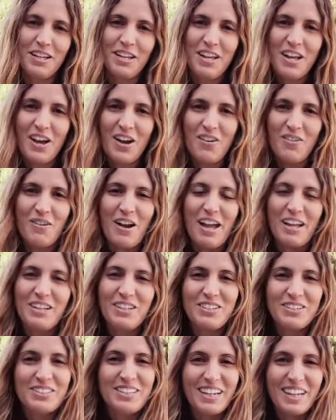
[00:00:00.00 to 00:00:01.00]
All right,
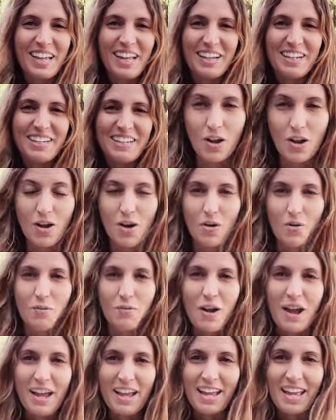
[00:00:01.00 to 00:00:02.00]
good luck. All
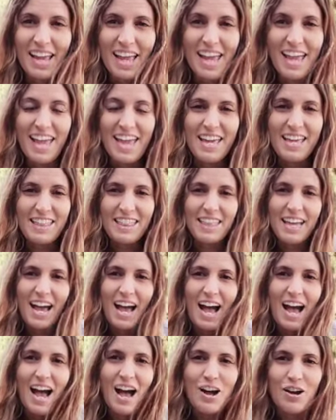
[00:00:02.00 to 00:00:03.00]
right, 8th
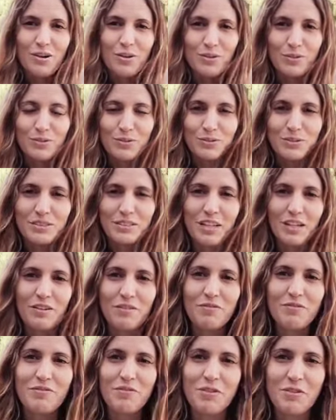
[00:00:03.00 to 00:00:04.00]
house.
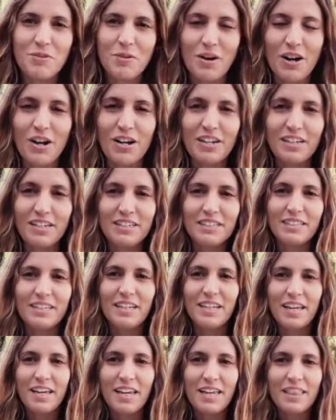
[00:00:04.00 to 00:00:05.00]
If you are in the
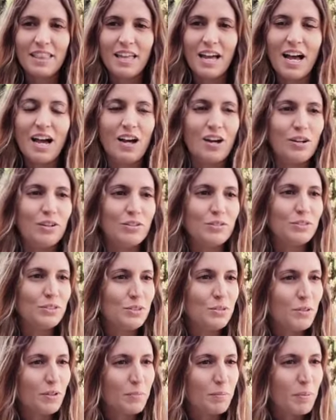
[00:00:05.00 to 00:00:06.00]
8th house,
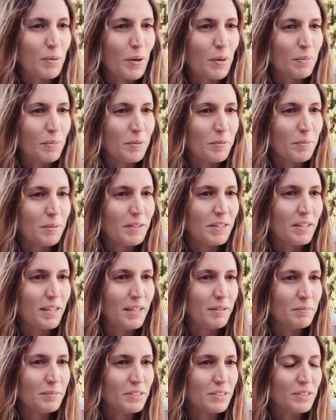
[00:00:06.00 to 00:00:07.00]
you are probably,
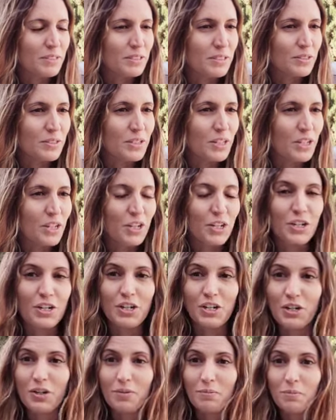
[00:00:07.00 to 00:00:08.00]
let me just look here,
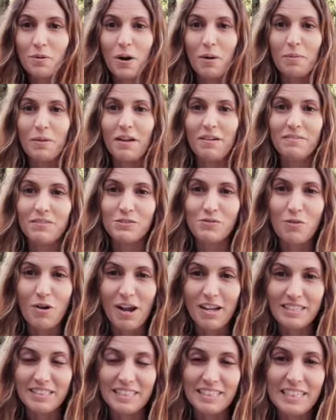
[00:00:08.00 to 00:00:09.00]
you probably have
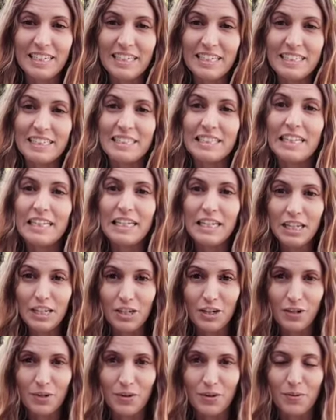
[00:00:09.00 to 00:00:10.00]
rising in
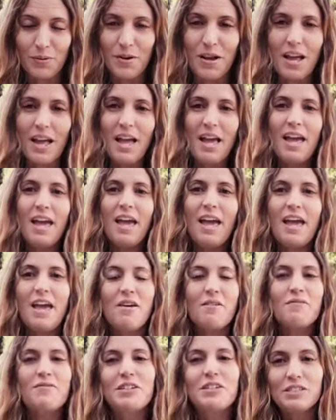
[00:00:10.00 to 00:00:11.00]
Leo.
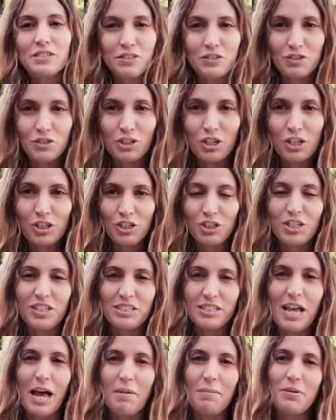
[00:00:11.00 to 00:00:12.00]
If this conjunction is
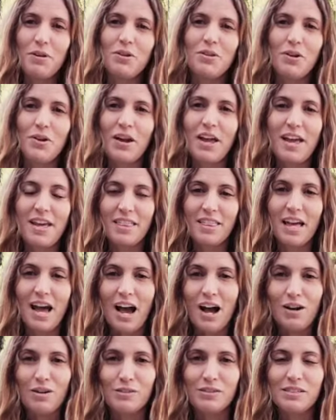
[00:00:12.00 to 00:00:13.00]
happening in your 8th
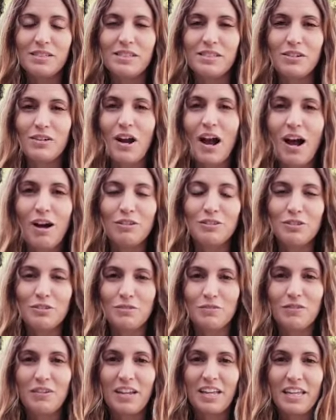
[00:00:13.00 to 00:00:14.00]
house, it's your house of
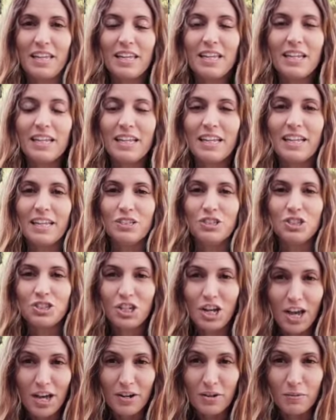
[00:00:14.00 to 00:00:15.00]
healing and
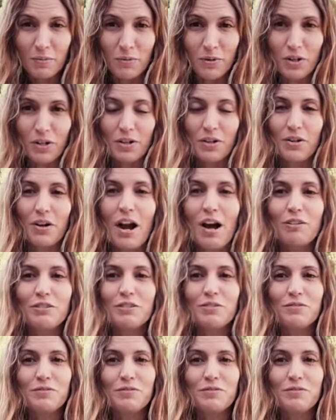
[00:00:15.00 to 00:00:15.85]
shadow work, your house of